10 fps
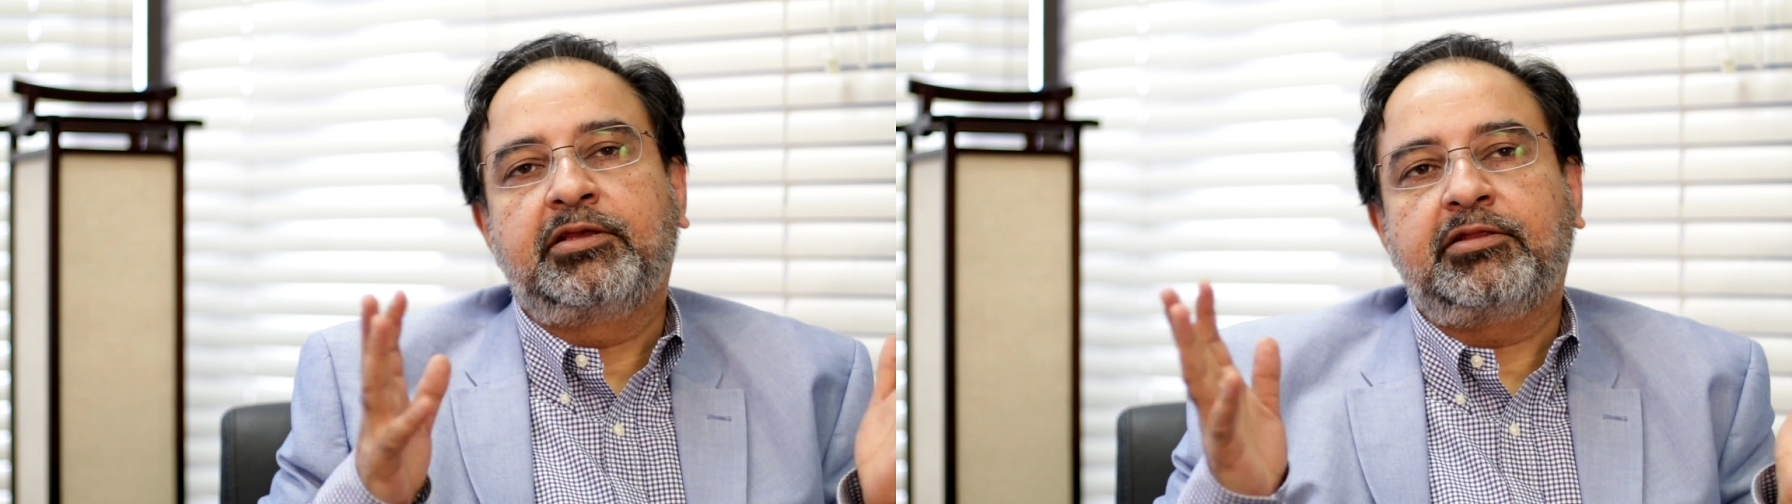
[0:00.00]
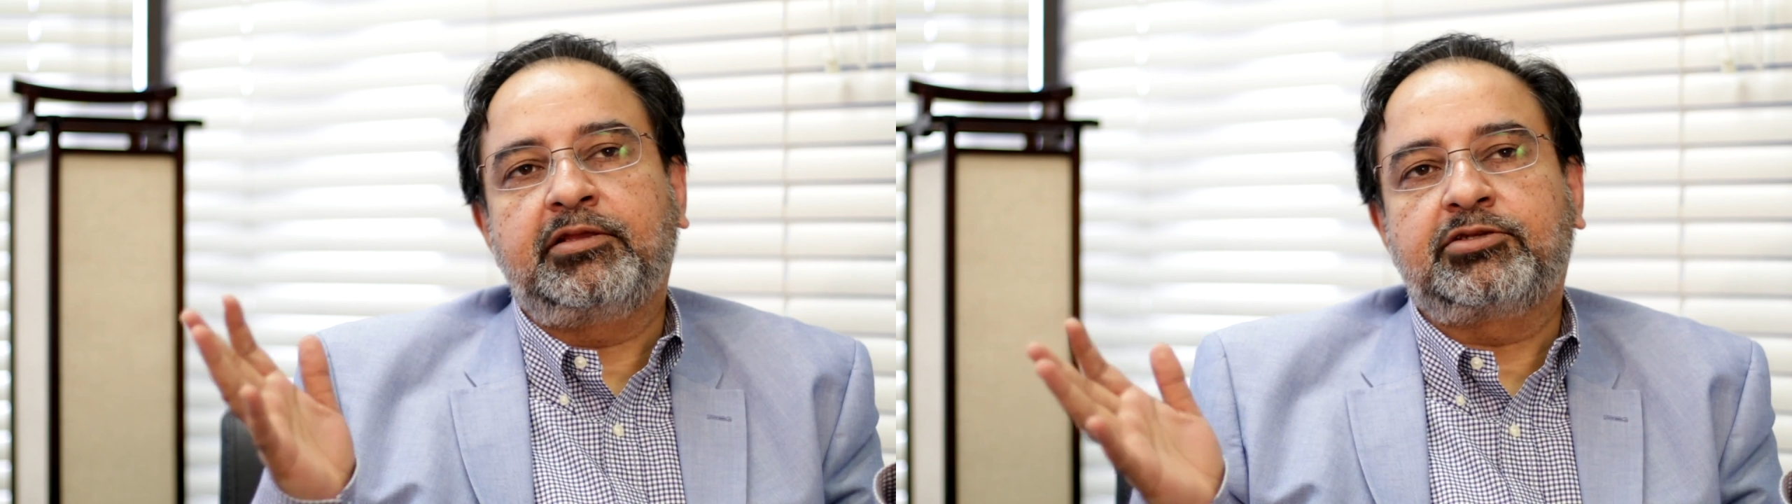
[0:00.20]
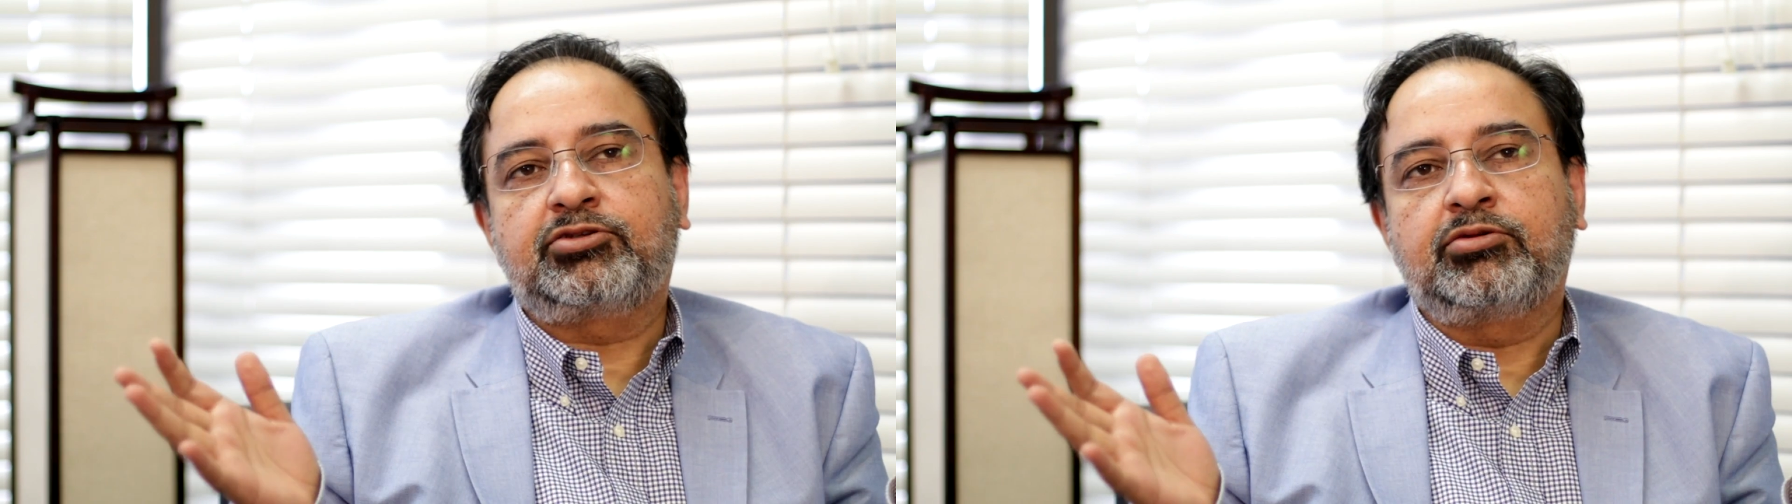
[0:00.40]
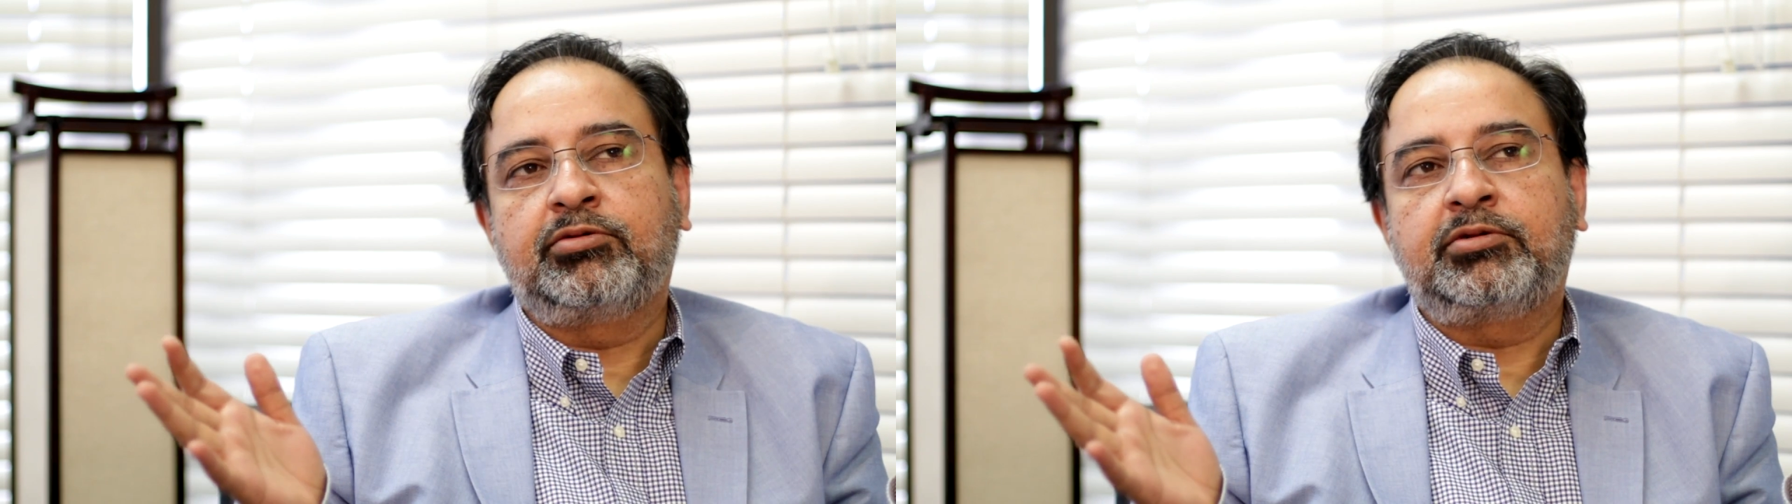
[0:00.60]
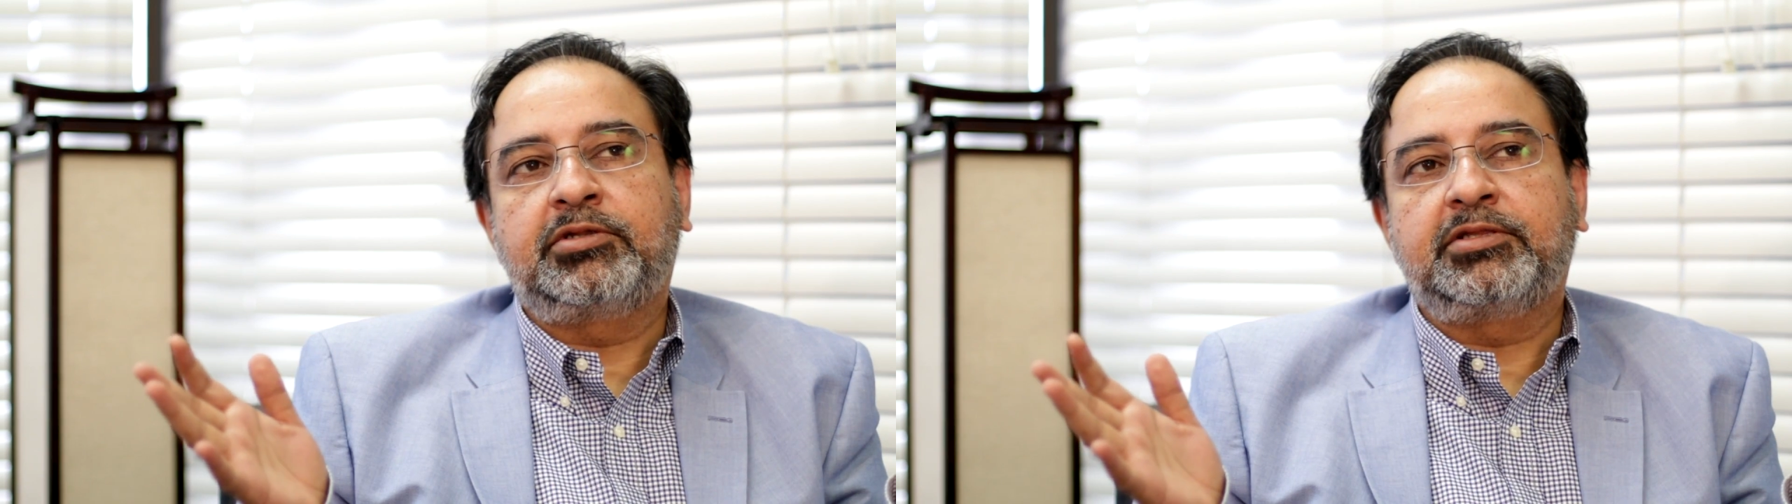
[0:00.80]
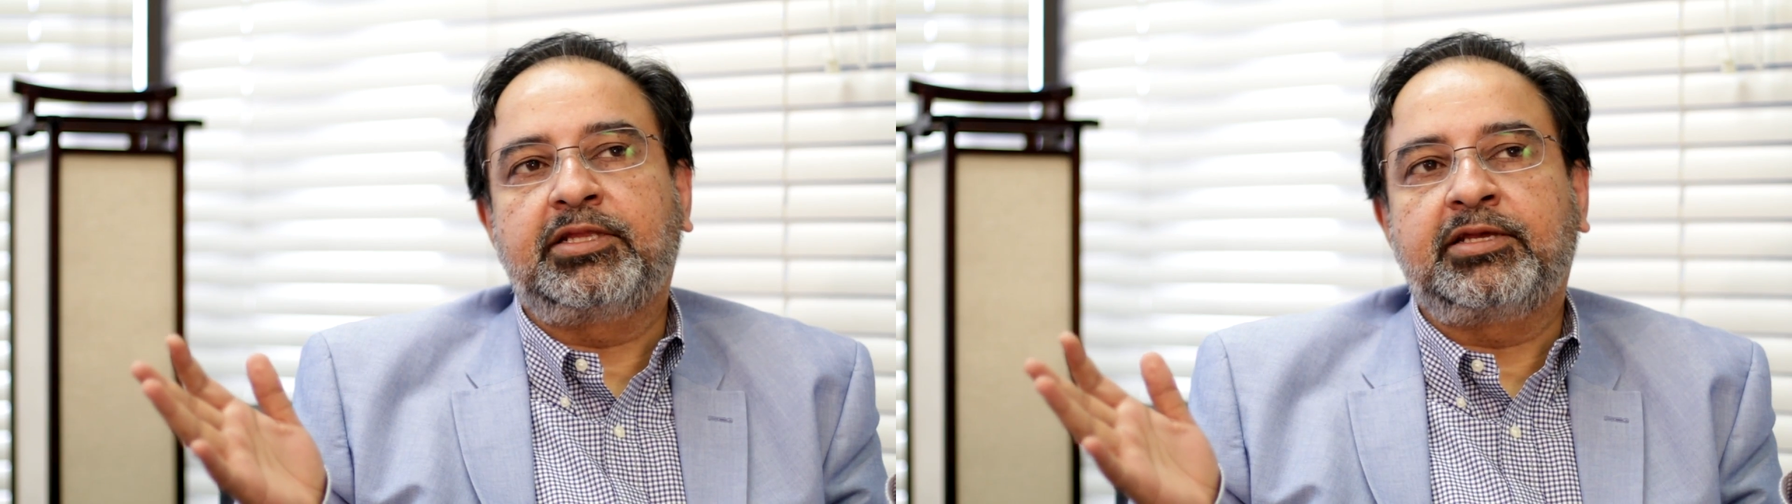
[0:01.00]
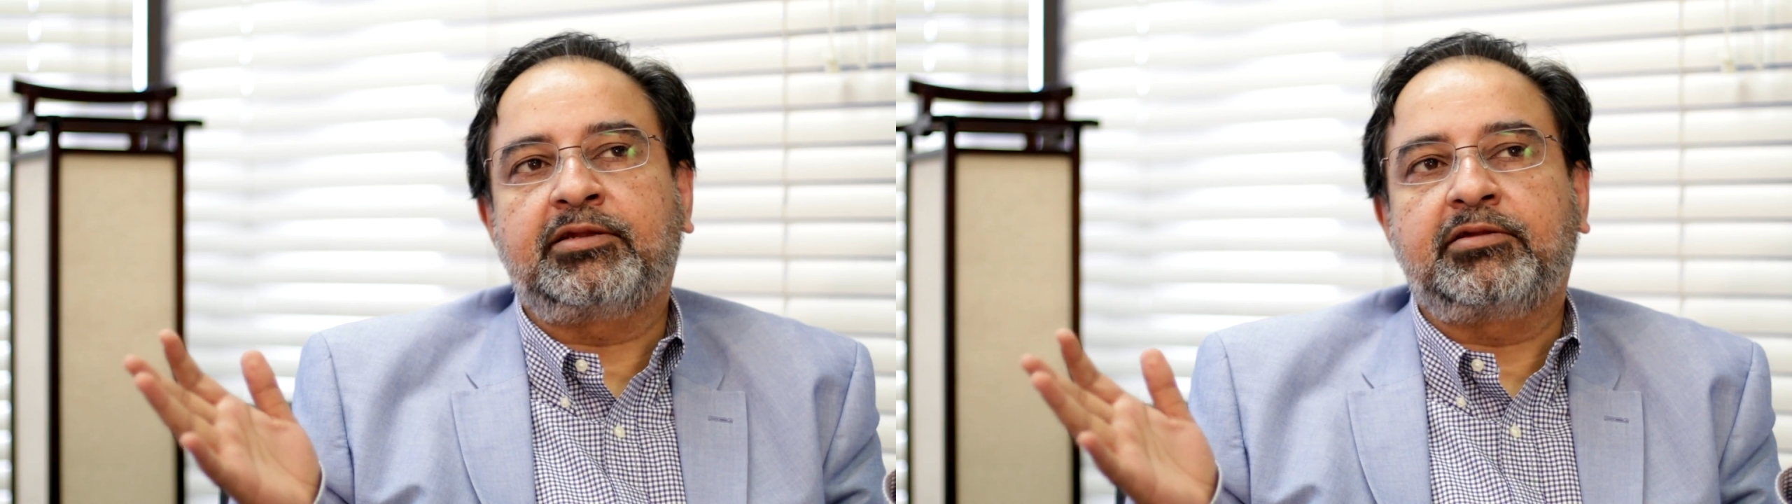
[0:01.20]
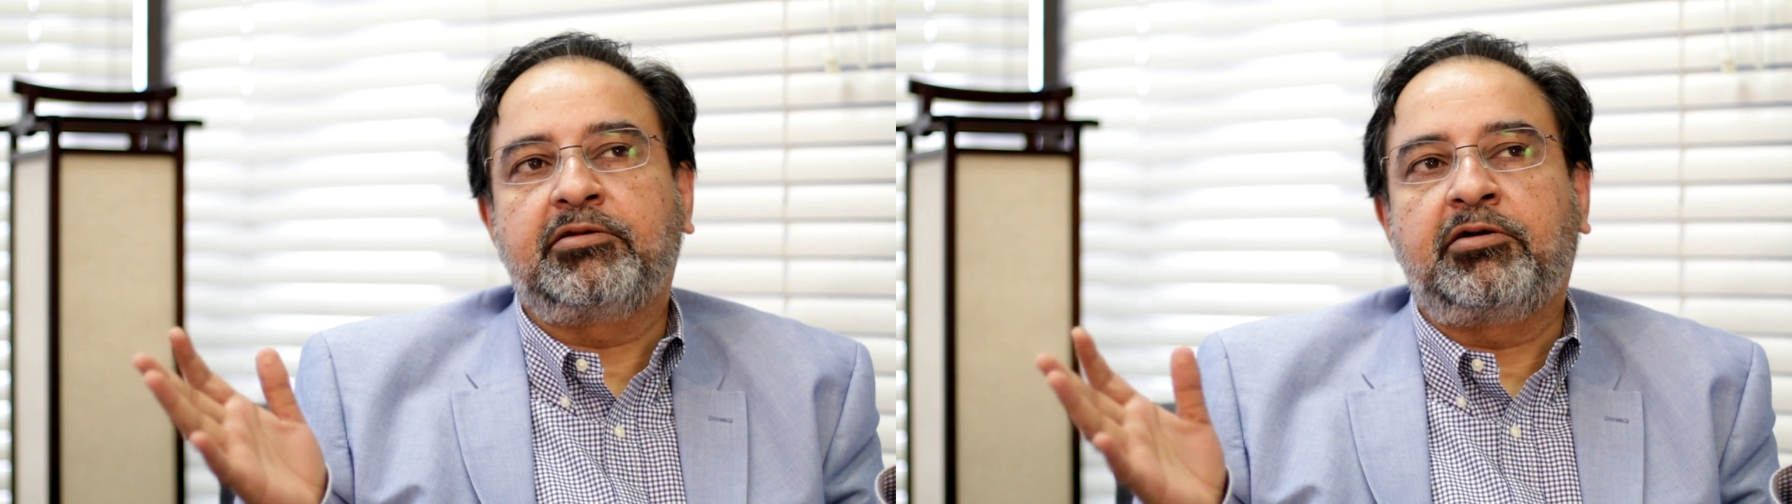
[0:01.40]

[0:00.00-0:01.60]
they showed their